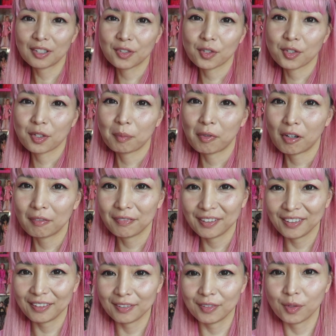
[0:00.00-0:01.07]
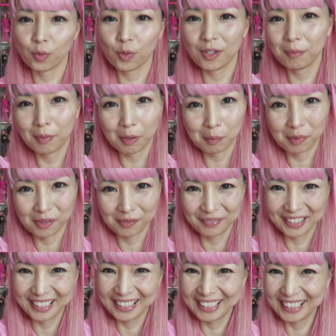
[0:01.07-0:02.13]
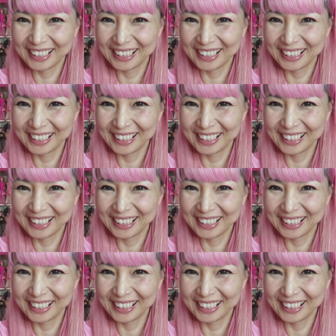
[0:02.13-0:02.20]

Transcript: Azusa Barbie dream apartment